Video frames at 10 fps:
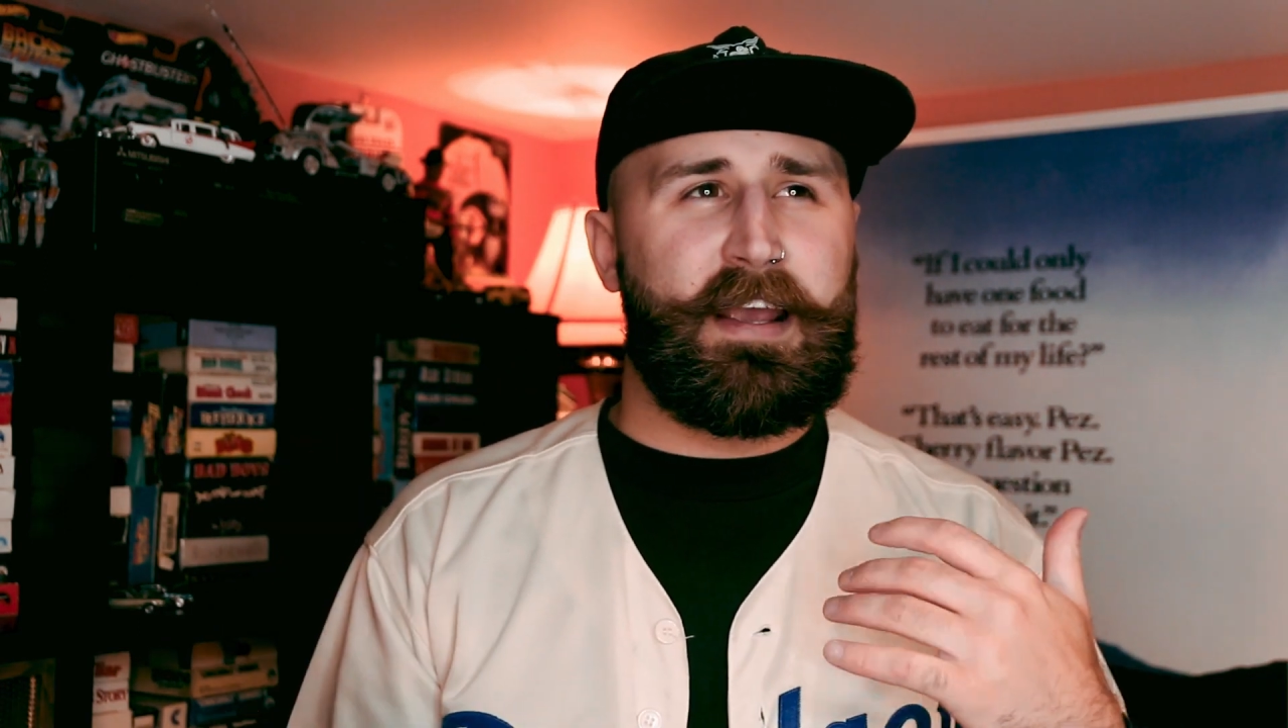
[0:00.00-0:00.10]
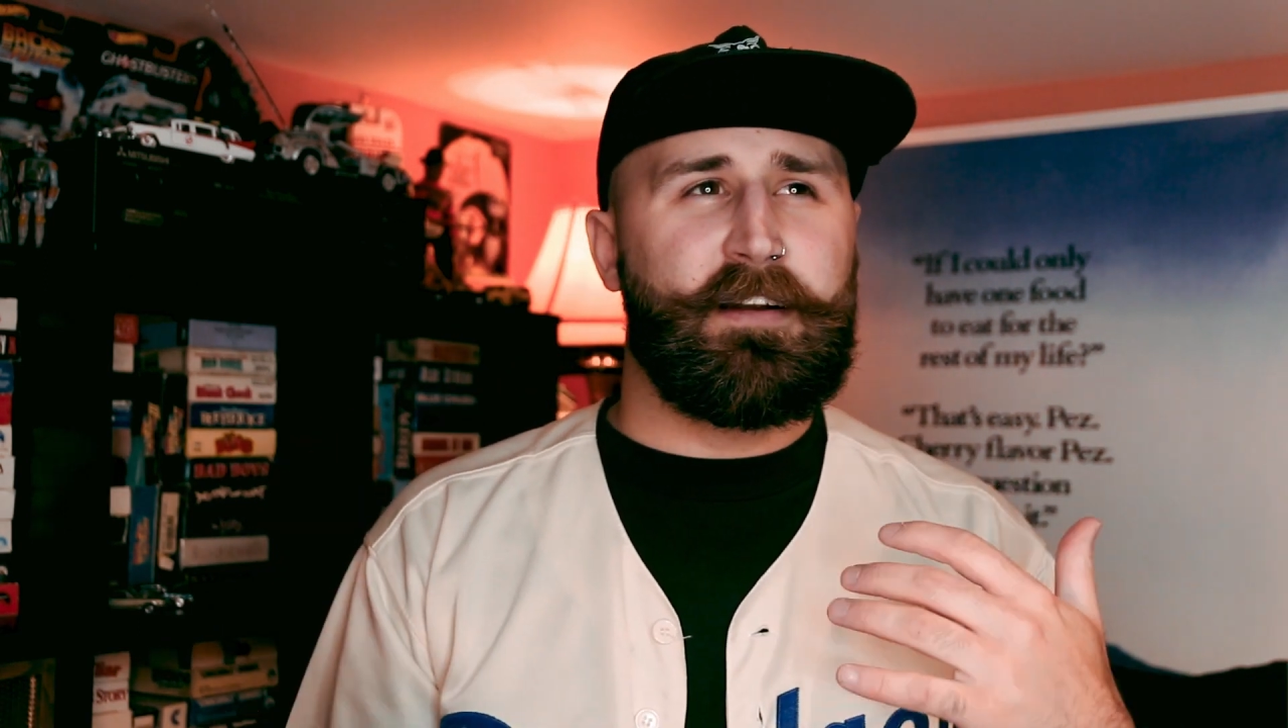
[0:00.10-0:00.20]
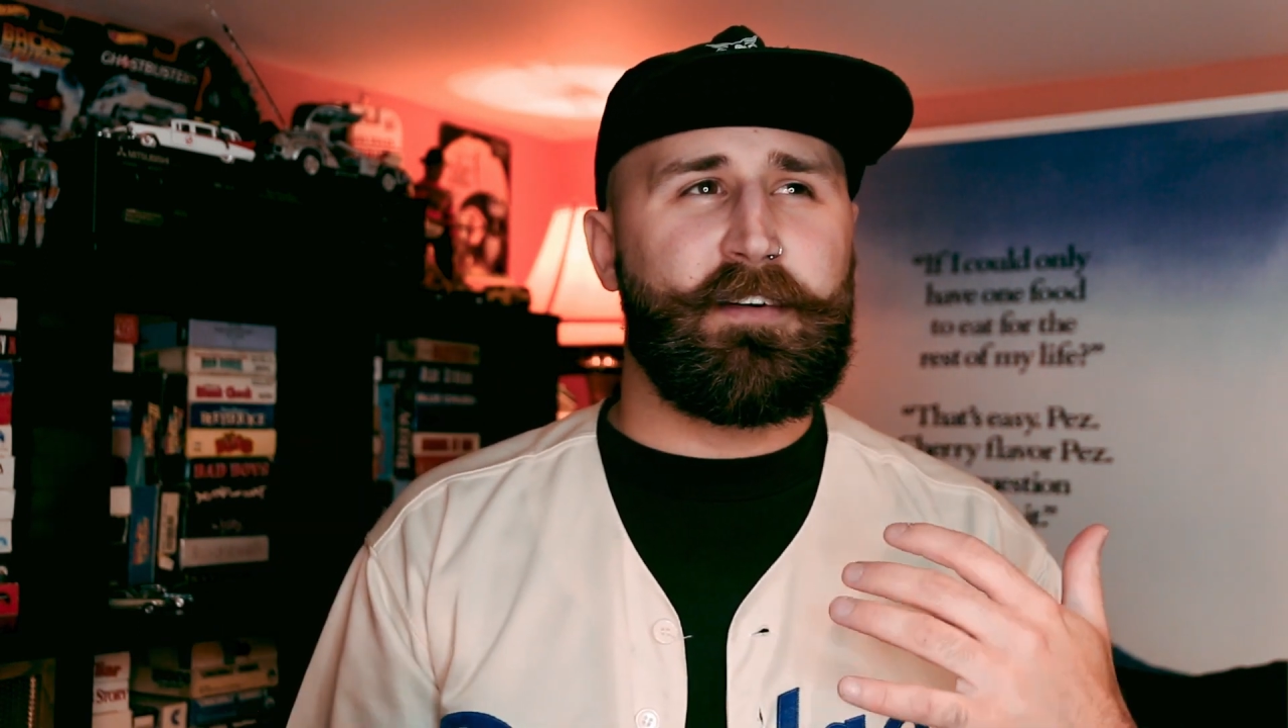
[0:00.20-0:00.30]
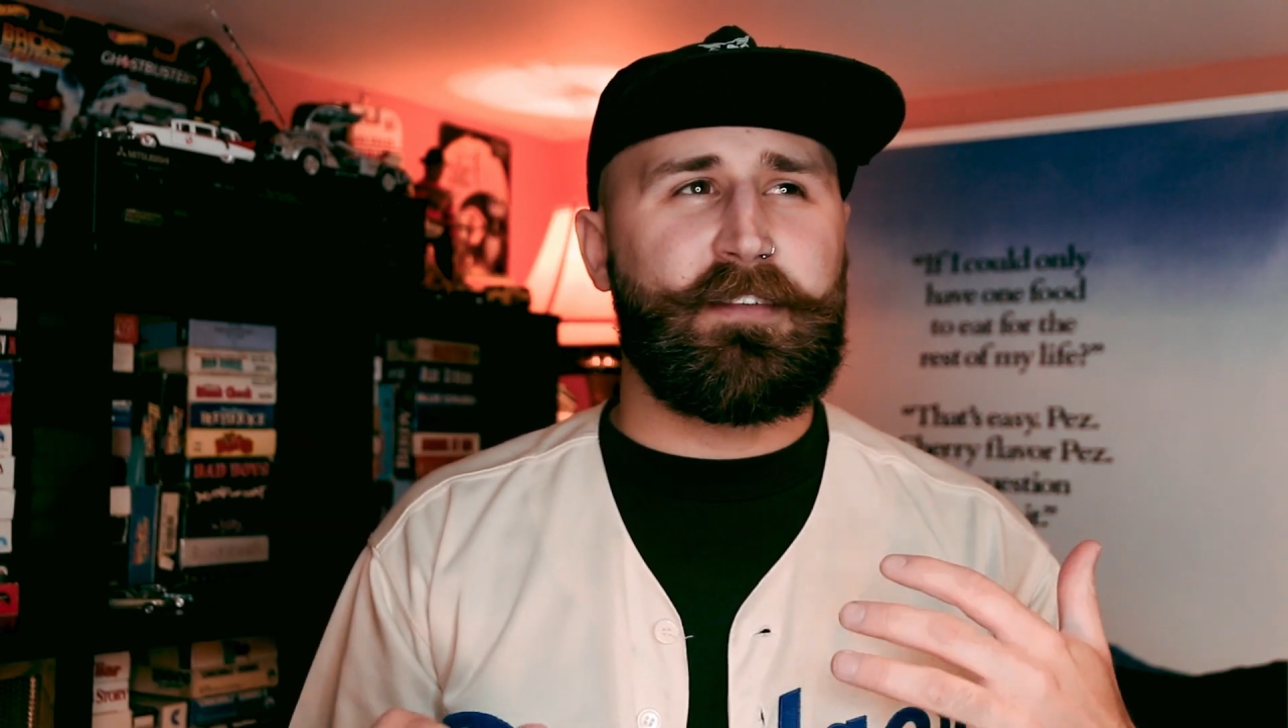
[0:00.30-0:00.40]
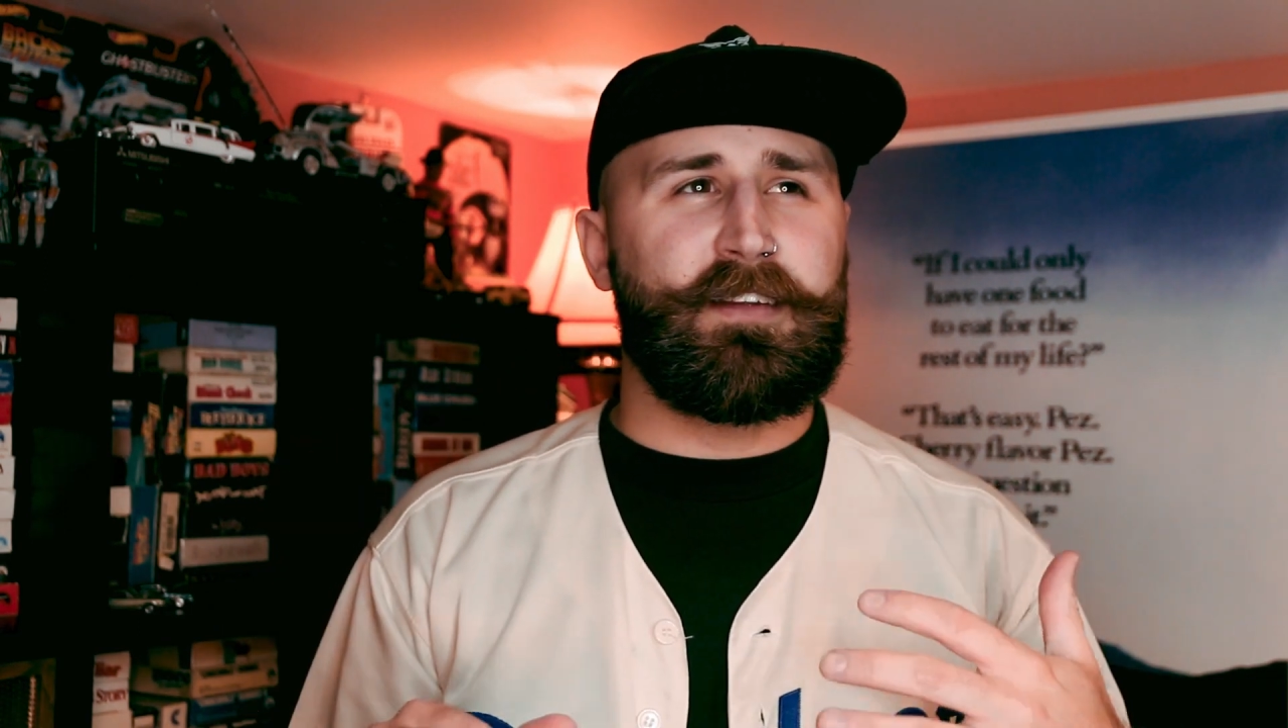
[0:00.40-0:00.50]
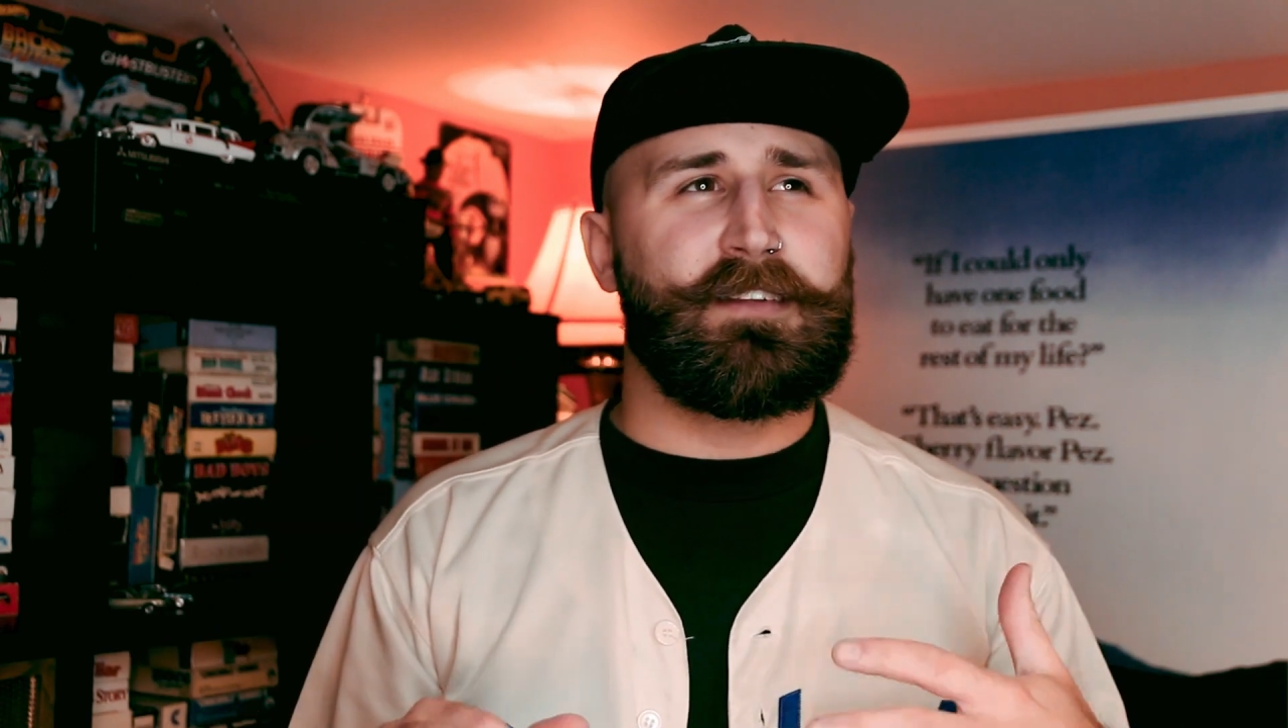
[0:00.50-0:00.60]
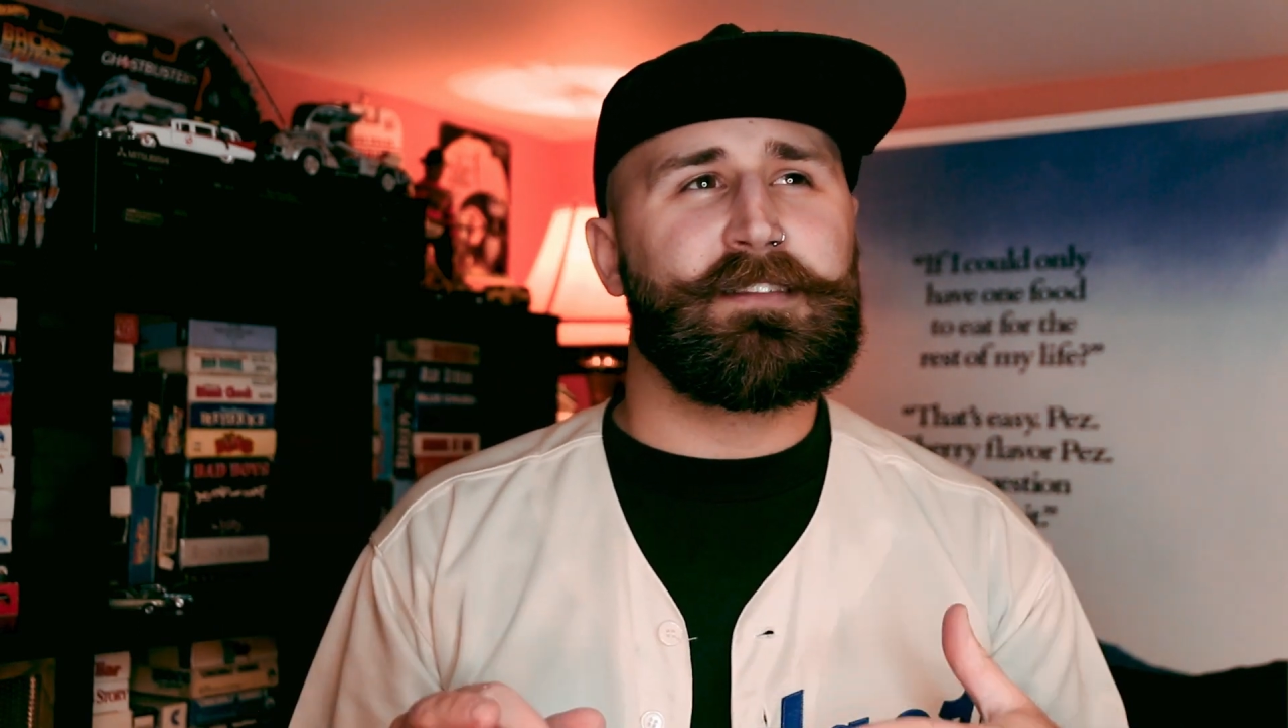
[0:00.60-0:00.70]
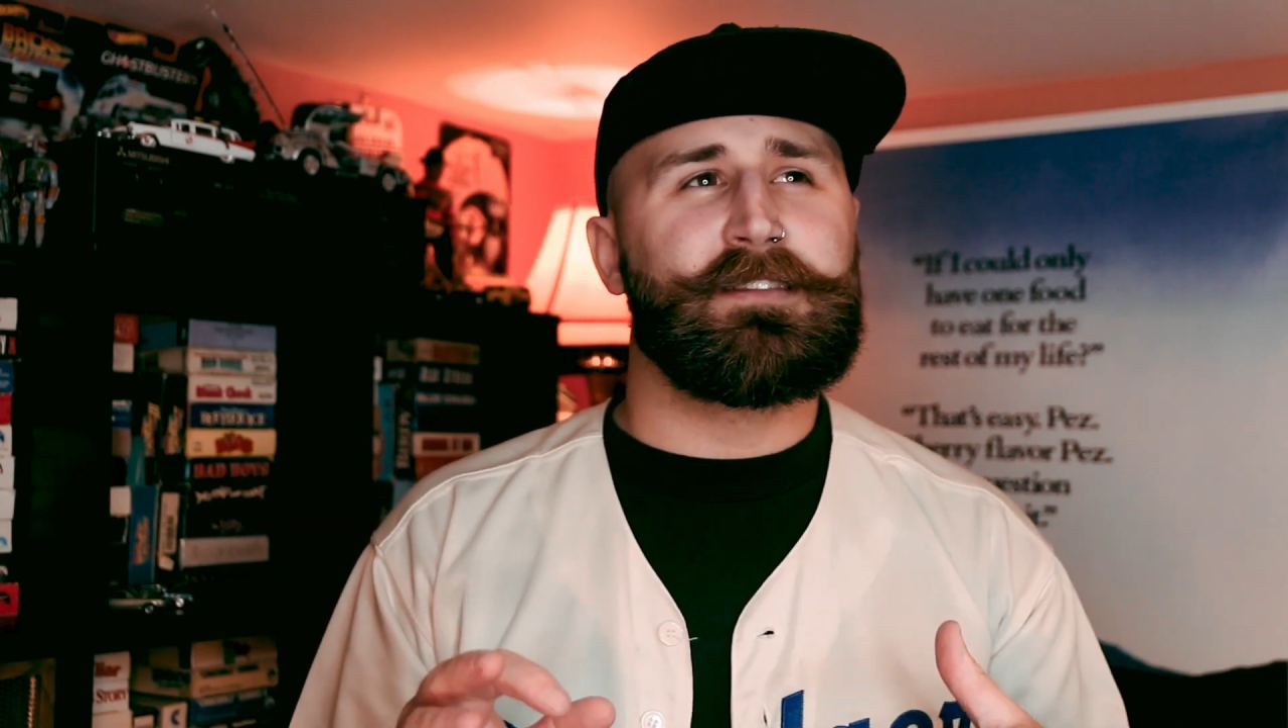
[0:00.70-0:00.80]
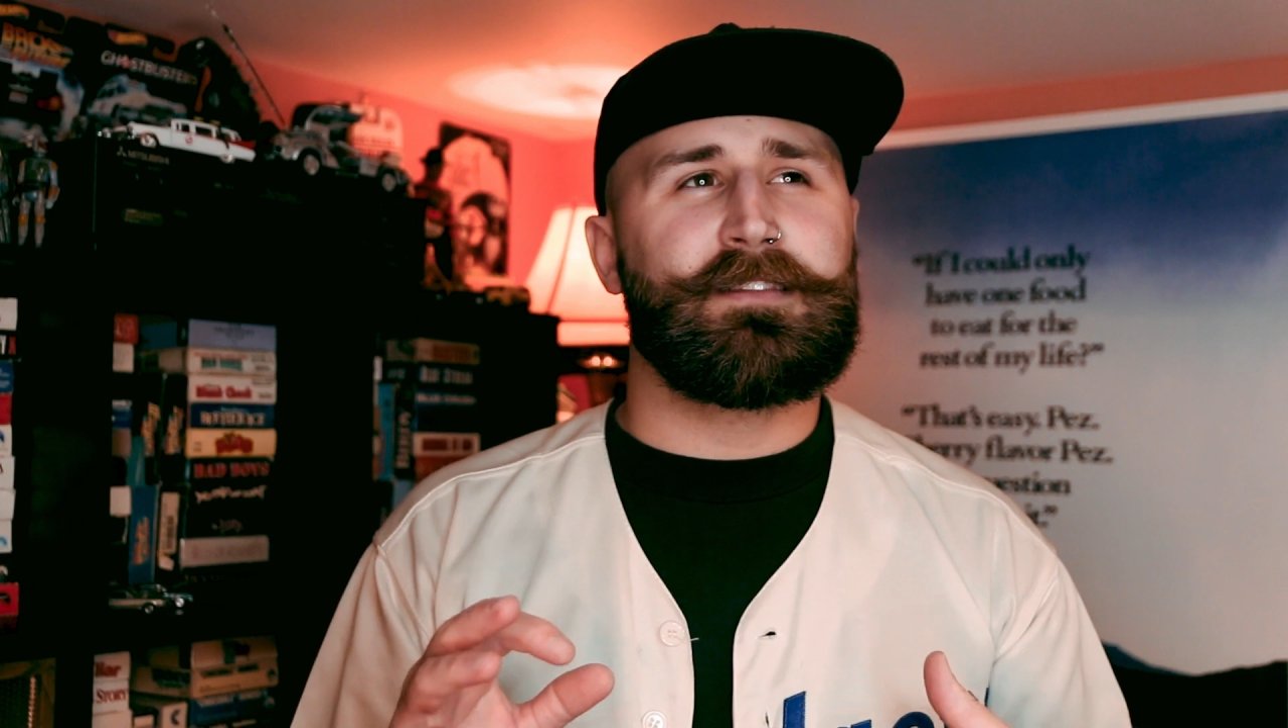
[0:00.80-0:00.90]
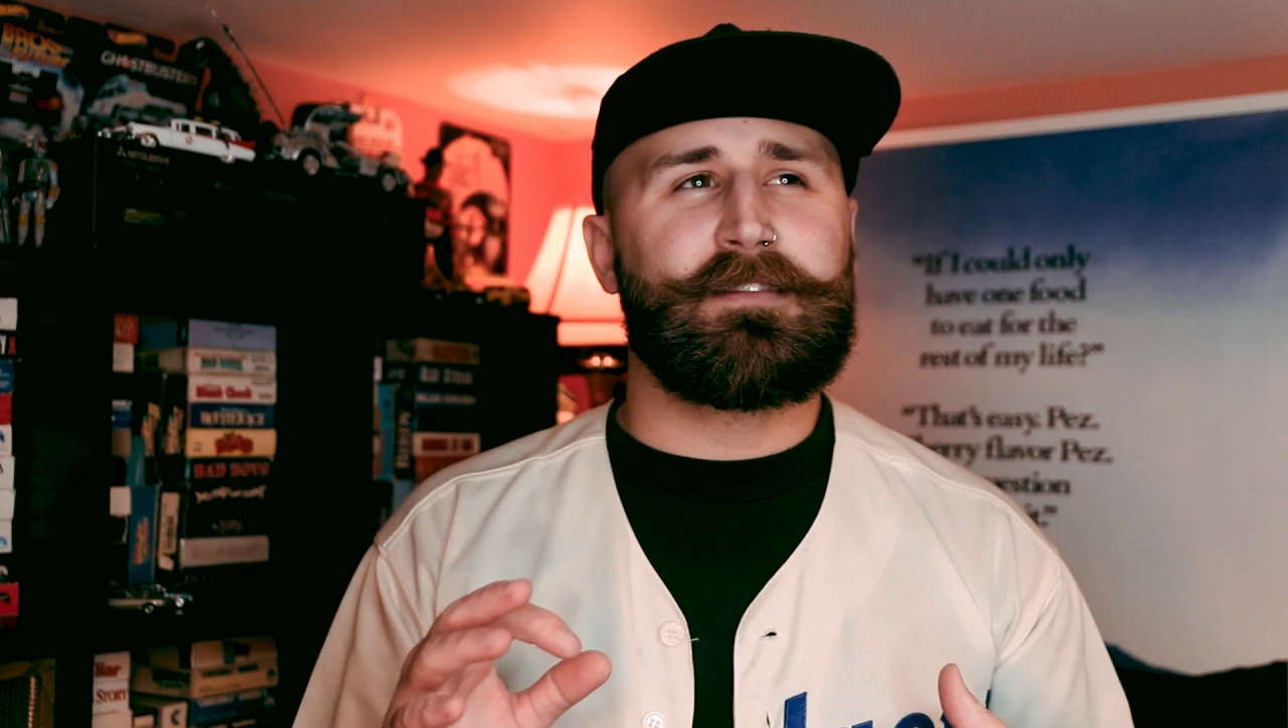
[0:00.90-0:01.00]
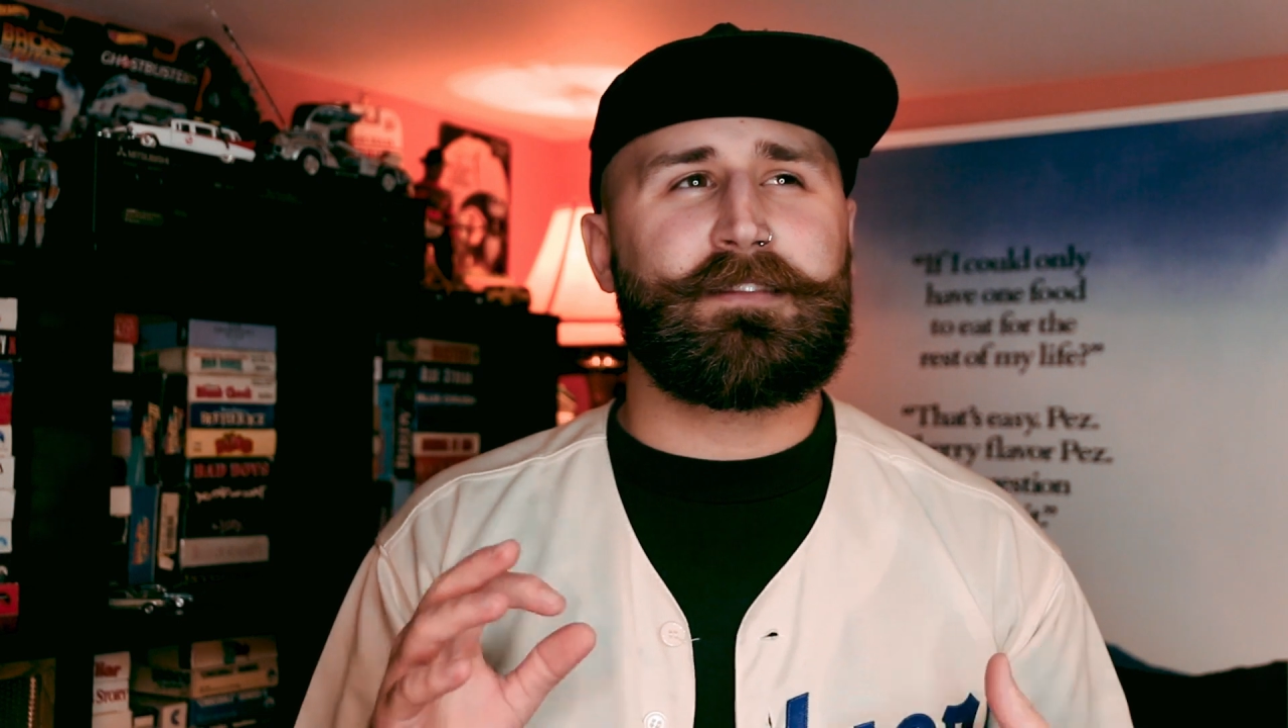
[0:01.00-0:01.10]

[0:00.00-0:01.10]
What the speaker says: Anderson